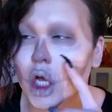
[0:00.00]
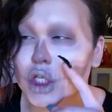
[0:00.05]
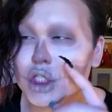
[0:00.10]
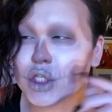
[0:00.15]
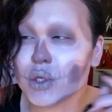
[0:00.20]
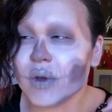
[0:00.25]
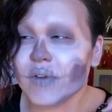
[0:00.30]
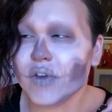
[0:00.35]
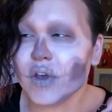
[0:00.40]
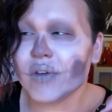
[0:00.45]

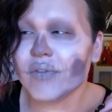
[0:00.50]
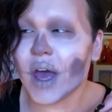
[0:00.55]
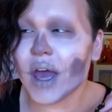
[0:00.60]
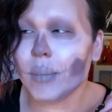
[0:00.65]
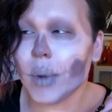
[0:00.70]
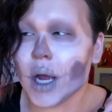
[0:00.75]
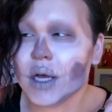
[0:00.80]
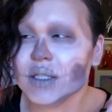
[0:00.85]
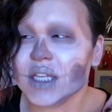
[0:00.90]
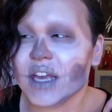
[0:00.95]
Also, if you have
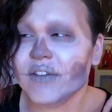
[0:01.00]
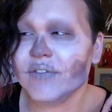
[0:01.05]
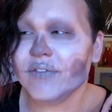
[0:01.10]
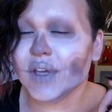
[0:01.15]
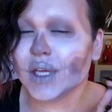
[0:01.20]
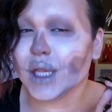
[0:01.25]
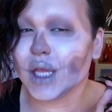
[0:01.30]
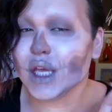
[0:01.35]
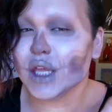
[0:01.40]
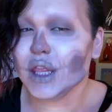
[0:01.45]
eyebrows, I
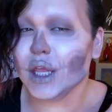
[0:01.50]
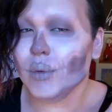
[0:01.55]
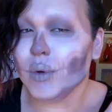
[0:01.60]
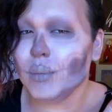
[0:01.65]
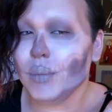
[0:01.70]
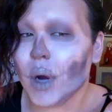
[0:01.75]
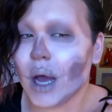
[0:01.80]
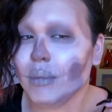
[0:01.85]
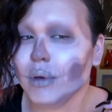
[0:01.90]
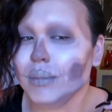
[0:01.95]
feel like they
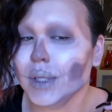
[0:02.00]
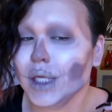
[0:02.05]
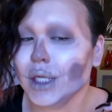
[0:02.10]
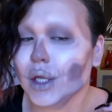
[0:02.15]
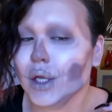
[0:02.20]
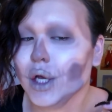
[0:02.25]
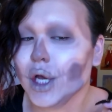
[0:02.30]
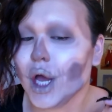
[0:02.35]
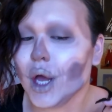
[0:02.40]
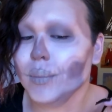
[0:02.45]
would probably
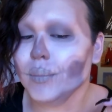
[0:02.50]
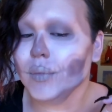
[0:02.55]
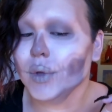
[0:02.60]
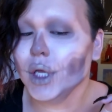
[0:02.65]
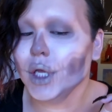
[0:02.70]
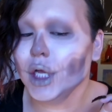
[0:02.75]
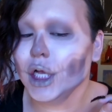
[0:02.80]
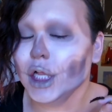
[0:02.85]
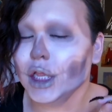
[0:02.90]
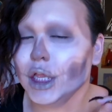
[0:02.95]
look
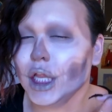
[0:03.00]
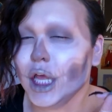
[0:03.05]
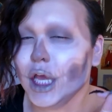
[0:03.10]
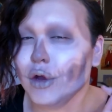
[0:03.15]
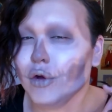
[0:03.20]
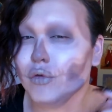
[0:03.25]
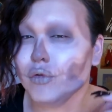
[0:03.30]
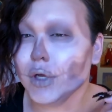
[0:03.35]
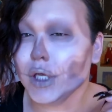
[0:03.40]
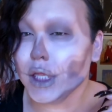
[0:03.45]

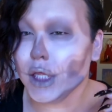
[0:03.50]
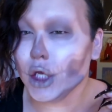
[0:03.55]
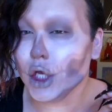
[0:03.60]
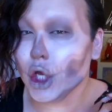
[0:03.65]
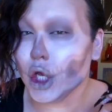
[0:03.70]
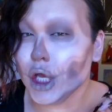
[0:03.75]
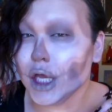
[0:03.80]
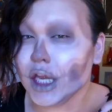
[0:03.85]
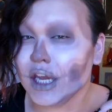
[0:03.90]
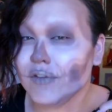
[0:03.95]
like really
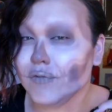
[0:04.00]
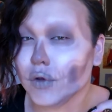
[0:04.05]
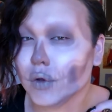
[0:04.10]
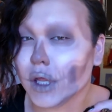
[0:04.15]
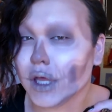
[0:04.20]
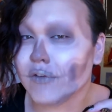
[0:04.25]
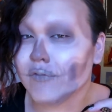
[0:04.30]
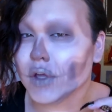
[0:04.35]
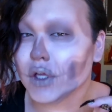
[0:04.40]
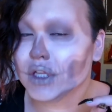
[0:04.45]
good if you
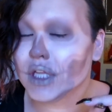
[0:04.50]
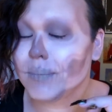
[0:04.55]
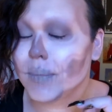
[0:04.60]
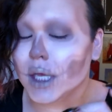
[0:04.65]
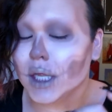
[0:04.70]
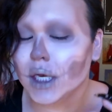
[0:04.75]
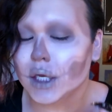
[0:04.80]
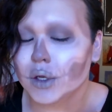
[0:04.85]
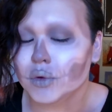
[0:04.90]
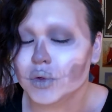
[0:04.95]
like filled them
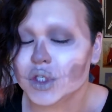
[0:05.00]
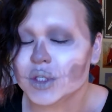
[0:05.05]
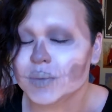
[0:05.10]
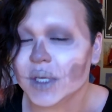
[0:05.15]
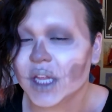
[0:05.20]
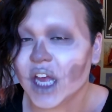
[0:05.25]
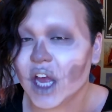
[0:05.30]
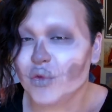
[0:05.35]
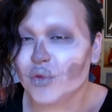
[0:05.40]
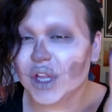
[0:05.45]
in, and it would just
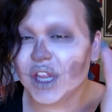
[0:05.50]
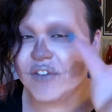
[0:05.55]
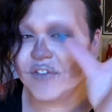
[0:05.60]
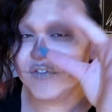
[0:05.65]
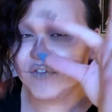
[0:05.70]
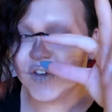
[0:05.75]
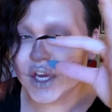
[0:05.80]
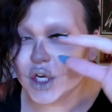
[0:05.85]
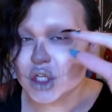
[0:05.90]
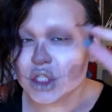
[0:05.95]
be like a really
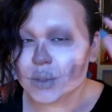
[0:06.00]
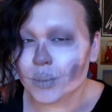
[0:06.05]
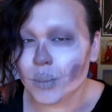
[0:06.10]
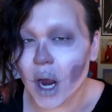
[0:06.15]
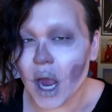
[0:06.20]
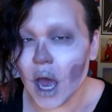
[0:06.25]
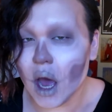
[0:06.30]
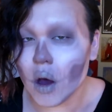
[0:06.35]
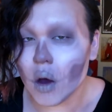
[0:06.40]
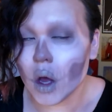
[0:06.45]
fierce
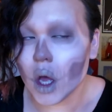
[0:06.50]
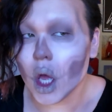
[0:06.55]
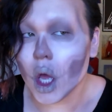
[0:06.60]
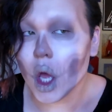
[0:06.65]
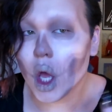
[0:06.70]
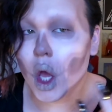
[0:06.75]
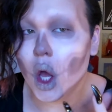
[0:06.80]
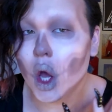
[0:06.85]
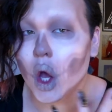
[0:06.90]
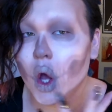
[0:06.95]
brow
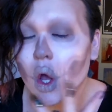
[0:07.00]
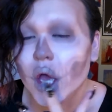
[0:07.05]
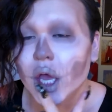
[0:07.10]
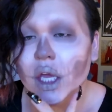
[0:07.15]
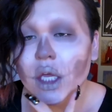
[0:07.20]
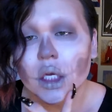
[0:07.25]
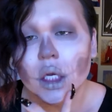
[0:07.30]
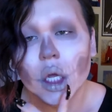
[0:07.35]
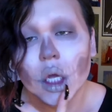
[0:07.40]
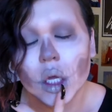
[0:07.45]

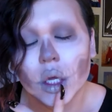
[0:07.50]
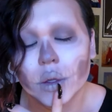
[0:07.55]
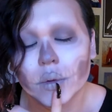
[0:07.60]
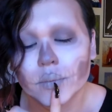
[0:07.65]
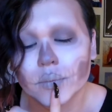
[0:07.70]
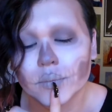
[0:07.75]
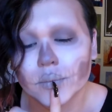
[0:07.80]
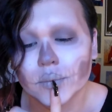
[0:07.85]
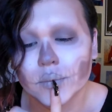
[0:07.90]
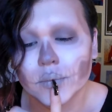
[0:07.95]
on
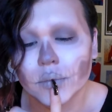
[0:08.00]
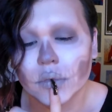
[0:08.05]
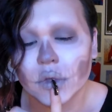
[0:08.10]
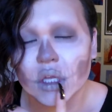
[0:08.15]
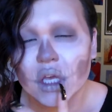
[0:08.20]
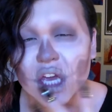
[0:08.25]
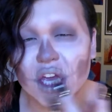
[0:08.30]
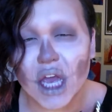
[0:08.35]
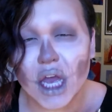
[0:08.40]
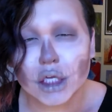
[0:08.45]

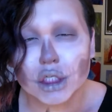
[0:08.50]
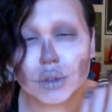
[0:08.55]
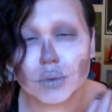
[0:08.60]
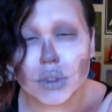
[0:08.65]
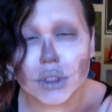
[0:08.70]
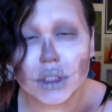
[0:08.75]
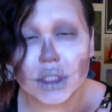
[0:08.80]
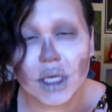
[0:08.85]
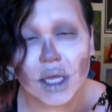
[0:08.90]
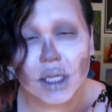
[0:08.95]
a
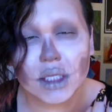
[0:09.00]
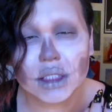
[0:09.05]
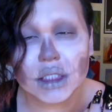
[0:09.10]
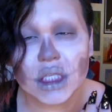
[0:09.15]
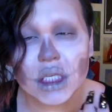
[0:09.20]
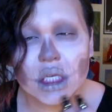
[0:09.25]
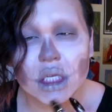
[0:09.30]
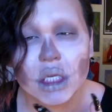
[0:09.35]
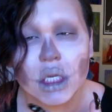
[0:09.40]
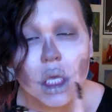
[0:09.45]
casual
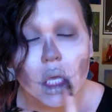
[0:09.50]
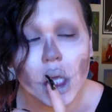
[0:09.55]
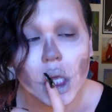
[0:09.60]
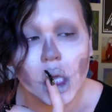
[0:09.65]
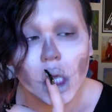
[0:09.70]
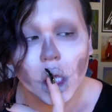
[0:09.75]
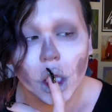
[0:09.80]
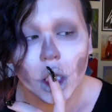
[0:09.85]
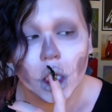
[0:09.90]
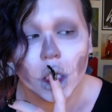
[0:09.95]
skeleton,
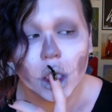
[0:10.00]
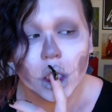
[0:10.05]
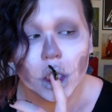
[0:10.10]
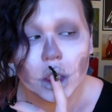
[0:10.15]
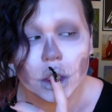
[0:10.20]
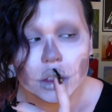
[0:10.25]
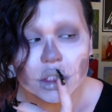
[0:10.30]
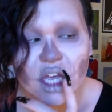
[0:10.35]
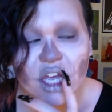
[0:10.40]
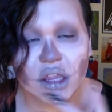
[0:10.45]

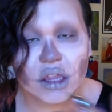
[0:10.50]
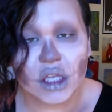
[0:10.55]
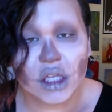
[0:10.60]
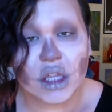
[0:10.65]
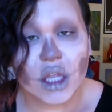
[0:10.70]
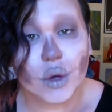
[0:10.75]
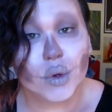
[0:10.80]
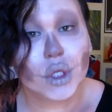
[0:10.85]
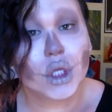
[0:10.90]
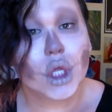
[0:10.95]
and I
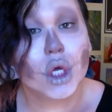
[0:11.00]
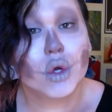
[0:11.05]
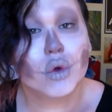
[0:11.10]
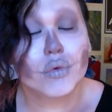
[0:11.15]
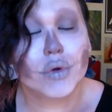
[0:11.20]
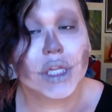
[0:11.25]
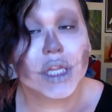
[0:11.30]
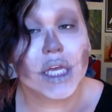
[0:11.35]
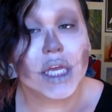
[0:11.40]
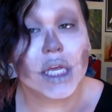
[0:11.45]
think that would look
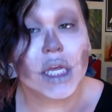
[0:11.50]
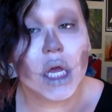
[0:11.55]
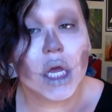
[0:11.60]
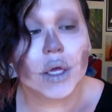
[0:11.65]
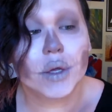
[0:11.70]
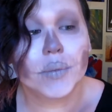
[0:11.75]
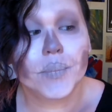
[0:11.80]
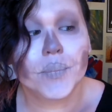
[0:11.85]
really